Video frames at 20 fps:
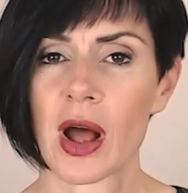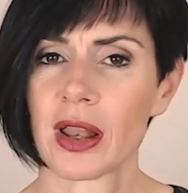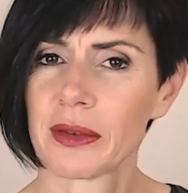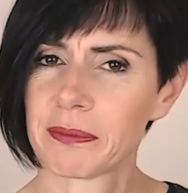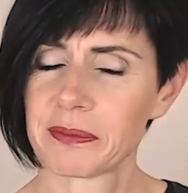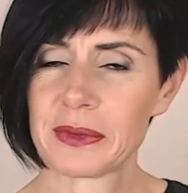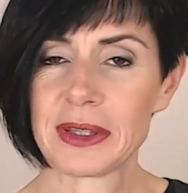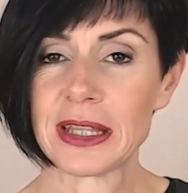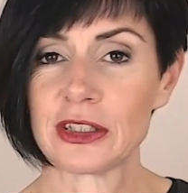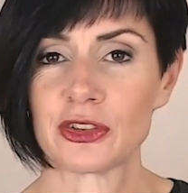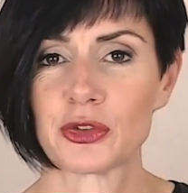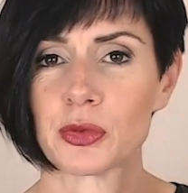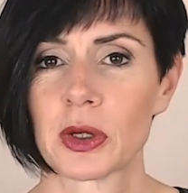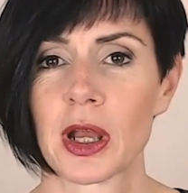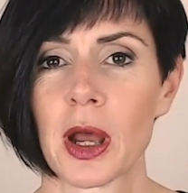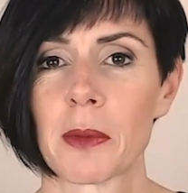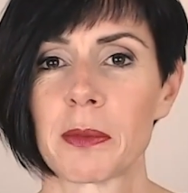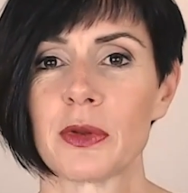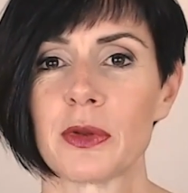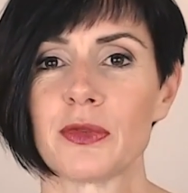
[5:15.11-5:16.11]
I'll link to a
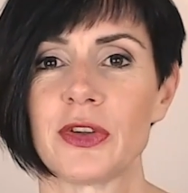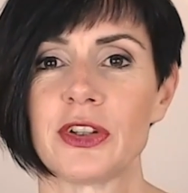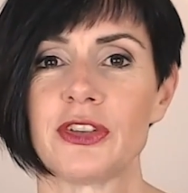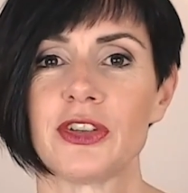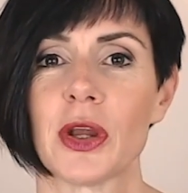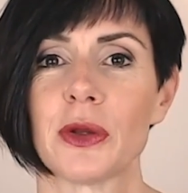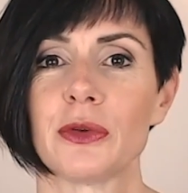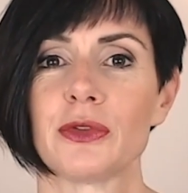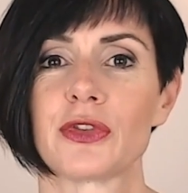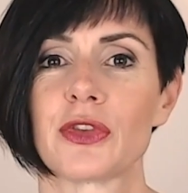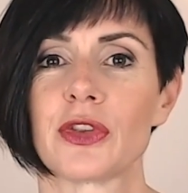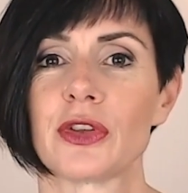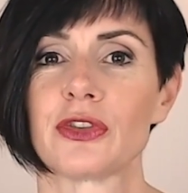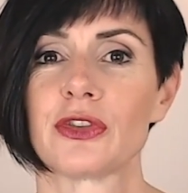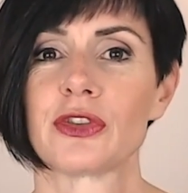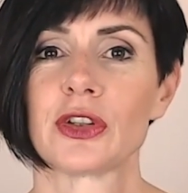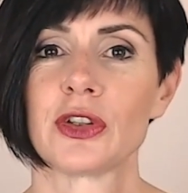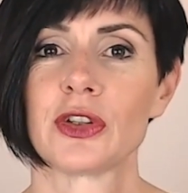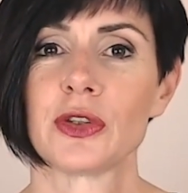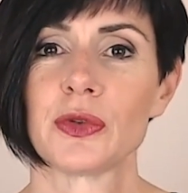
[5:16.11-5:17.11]
couple of videos
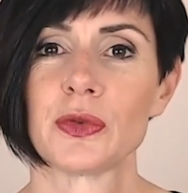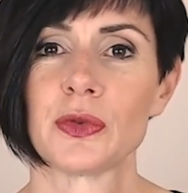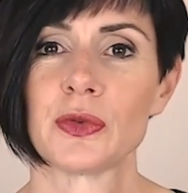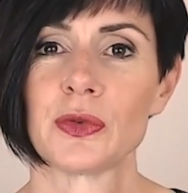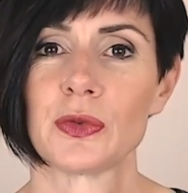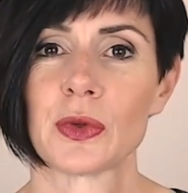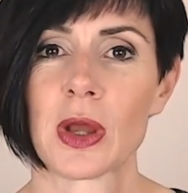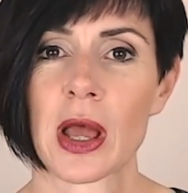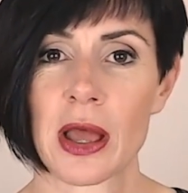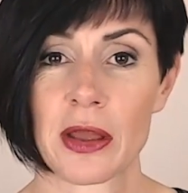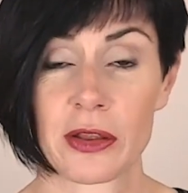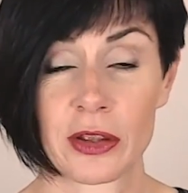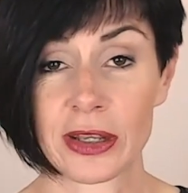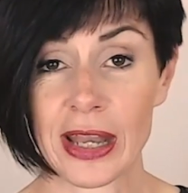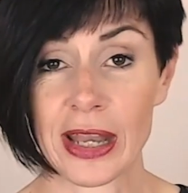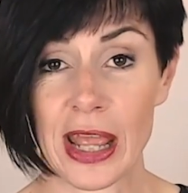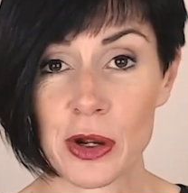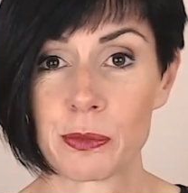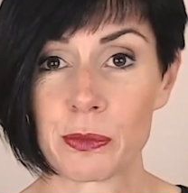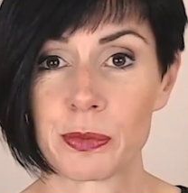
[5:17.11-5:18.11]
that
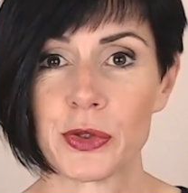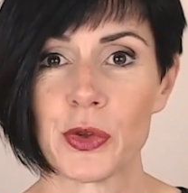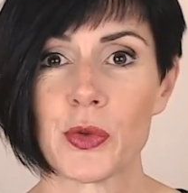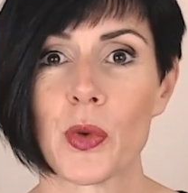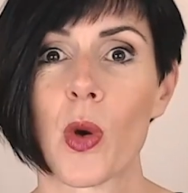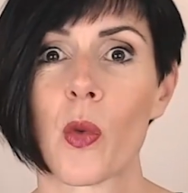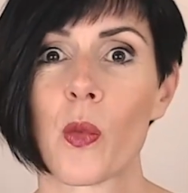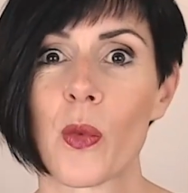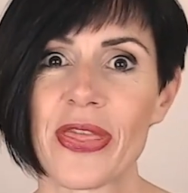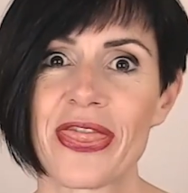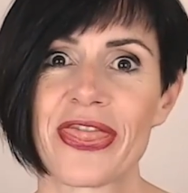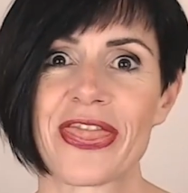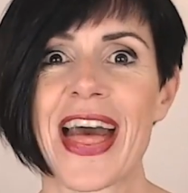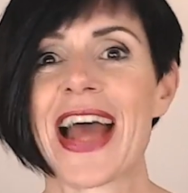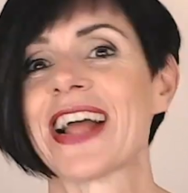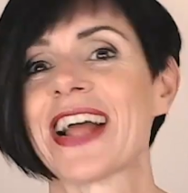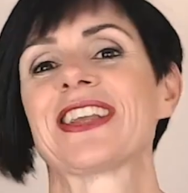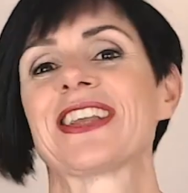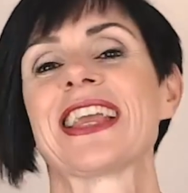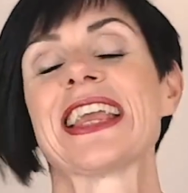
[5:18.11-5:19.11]
can help you with
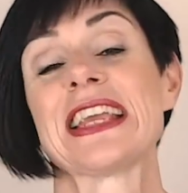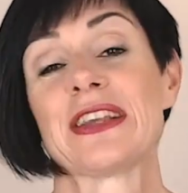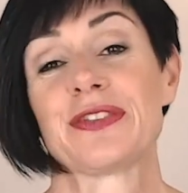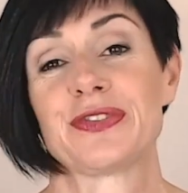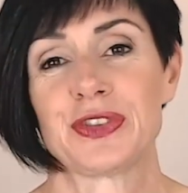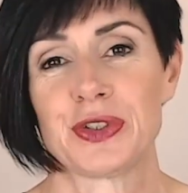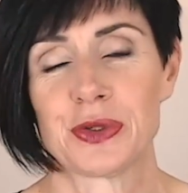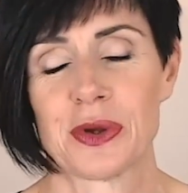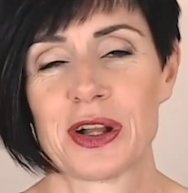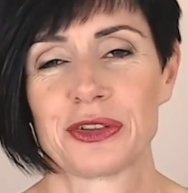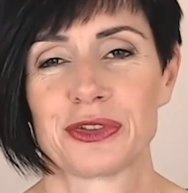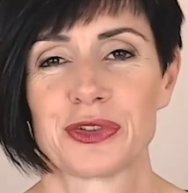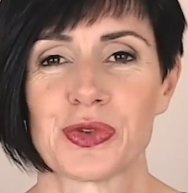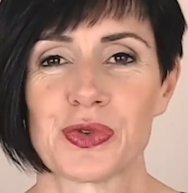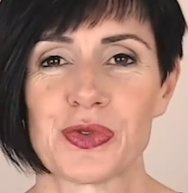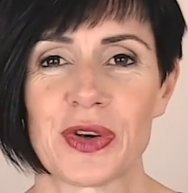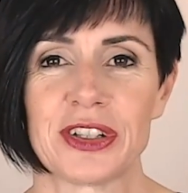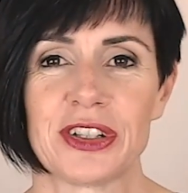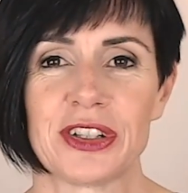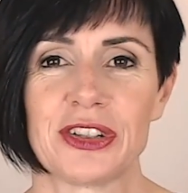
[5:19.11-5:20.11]
that if you aren't
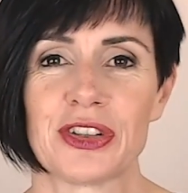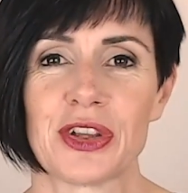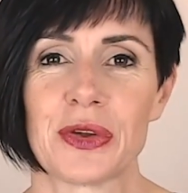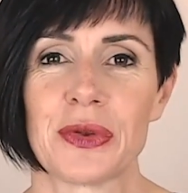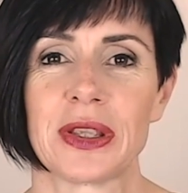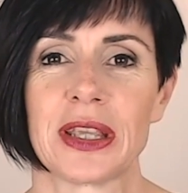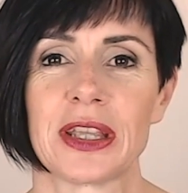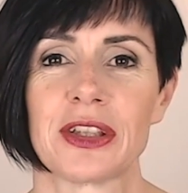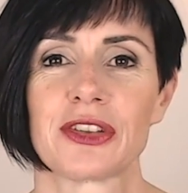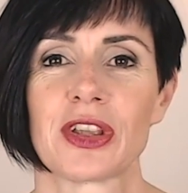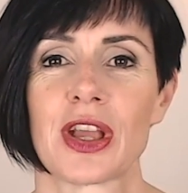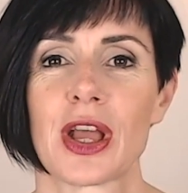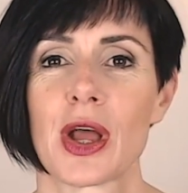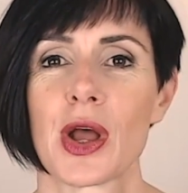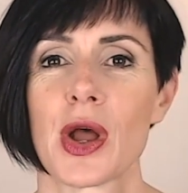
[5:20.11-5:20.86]
already doing it.